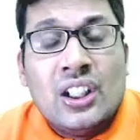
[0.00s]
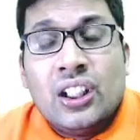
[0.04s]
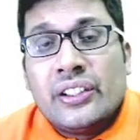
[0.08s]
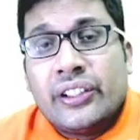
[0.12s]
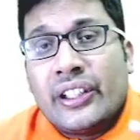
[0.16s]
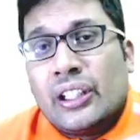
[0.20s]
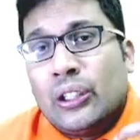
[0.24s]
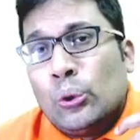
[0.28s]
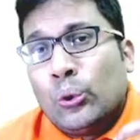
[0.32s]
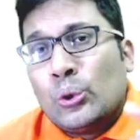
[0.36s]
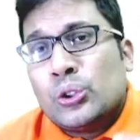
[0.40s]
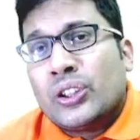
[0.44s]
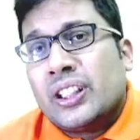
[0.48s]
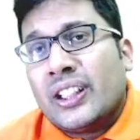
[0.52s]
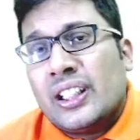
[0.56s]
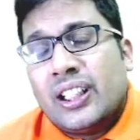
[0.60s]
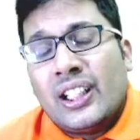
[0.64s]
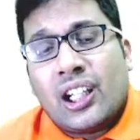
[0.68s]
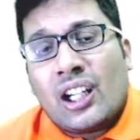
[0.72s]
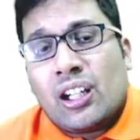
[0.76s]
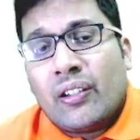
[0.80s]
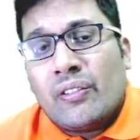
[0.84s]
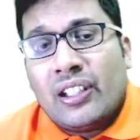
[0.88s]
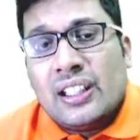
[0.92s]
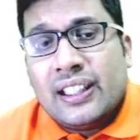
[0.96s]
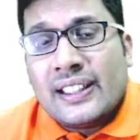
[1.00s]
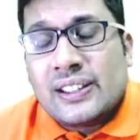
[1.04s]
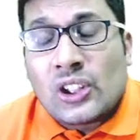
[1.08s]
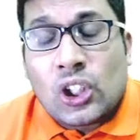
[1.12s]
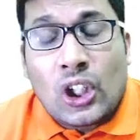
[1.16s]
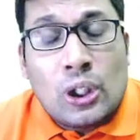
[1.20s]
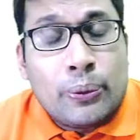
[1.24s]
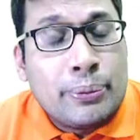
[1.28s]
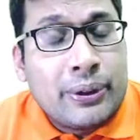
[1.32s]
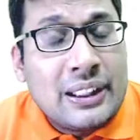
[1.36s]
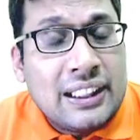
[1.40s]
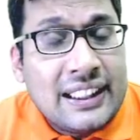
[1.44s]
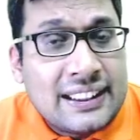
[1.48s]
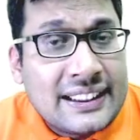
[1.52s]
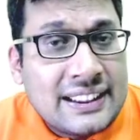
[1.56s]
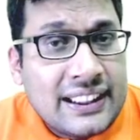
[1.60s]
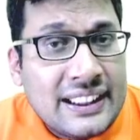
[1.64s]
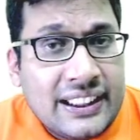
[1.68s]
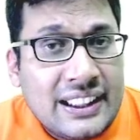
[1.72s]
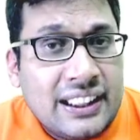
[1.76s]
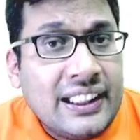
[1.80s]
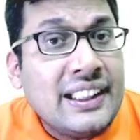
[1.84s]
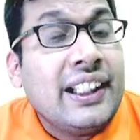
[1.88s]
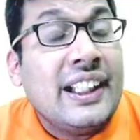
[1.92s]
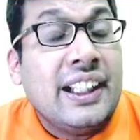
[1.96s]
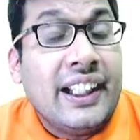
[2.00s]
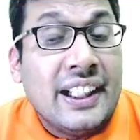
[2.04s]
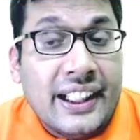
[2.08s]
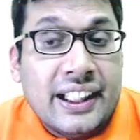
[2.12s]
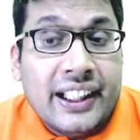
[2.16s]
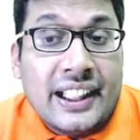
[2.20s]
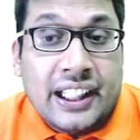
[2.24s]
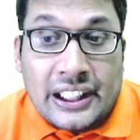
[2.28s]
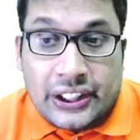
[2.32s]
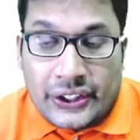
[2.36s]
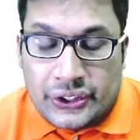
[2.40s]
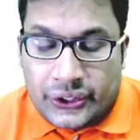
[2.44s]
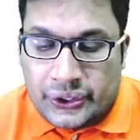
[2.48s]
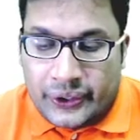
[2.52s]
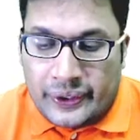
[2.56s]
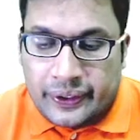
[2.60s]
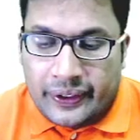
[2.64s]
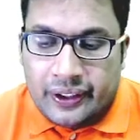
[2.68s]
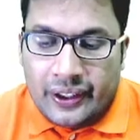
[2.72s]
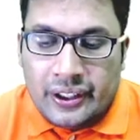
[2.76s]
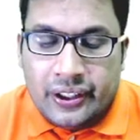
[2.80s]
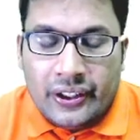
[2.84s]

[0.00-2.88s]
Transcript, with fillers: The lucid interval is commonly seen in EDH.